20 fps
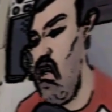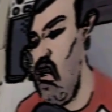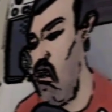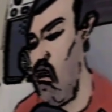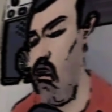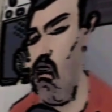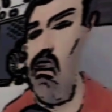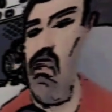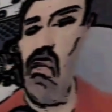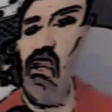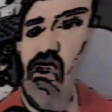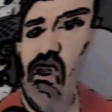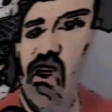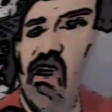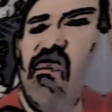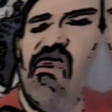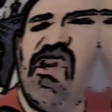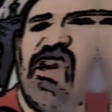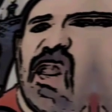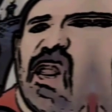here on the
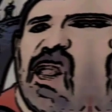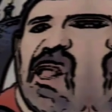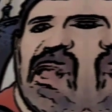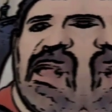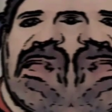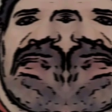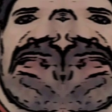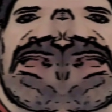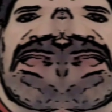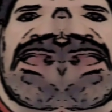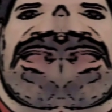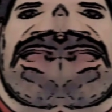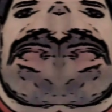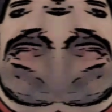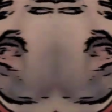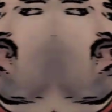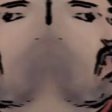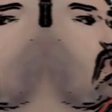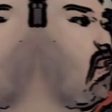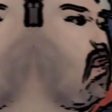stream chat,
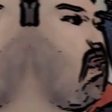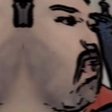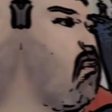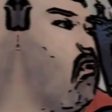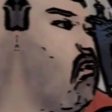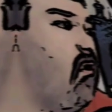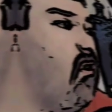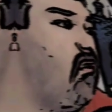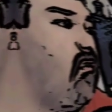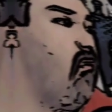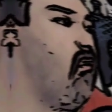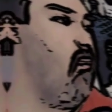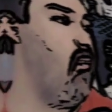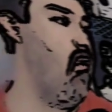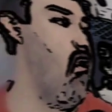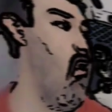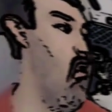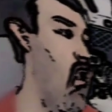and I put it to a